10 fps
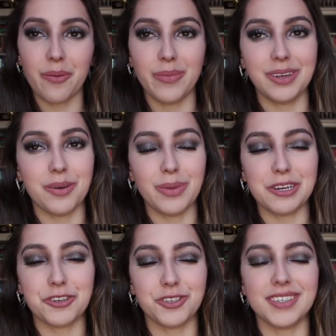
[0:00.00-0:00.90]

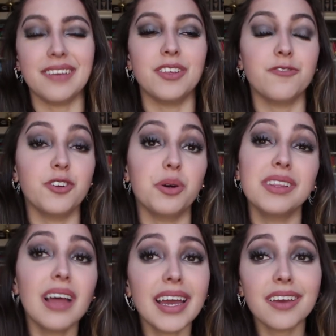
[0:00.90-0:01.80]
make sure to give this video a
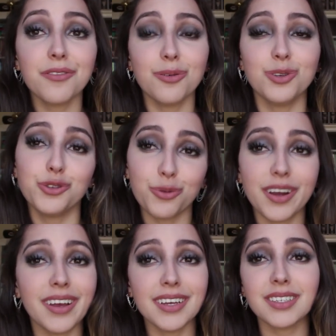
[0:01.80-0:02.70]
like if you
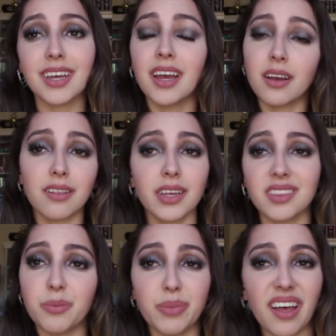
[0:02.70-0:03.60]
enjoyed it.
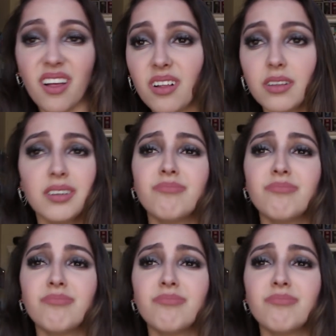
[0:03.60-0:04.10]
Click the bell.